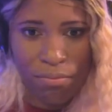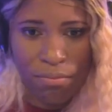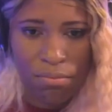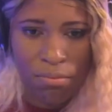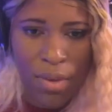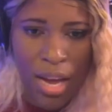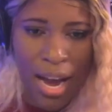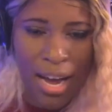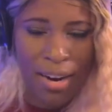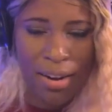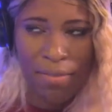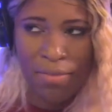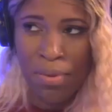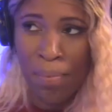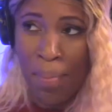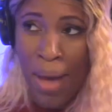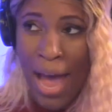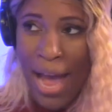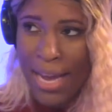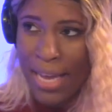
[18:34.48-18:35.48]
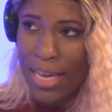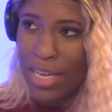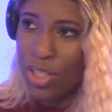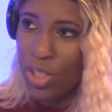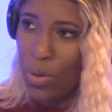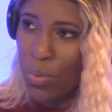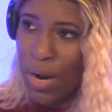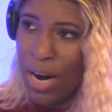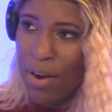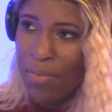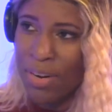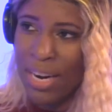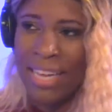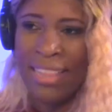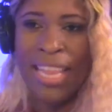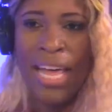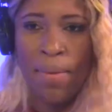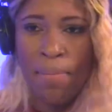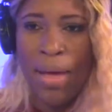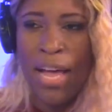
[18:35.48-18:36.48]
kind of the baggage or whatever.
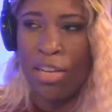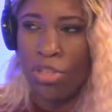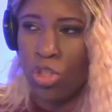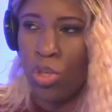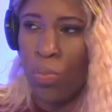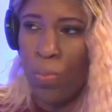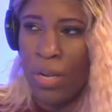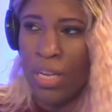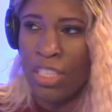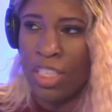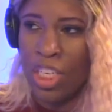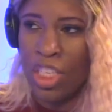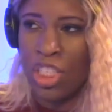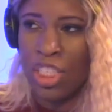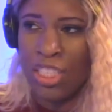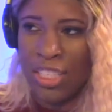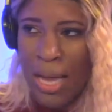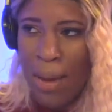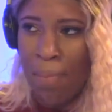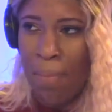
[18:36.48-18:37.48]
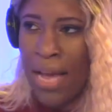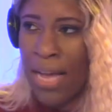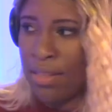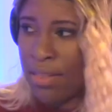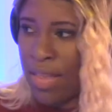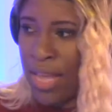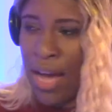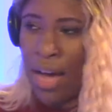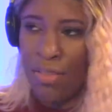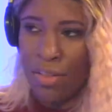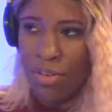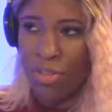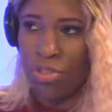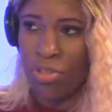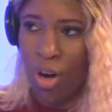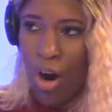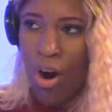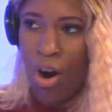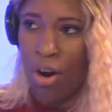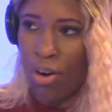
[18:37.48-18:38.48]
Like, they make stupid decisions that make the other
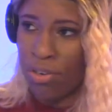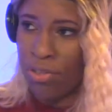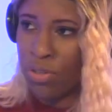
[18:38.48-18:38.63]
stars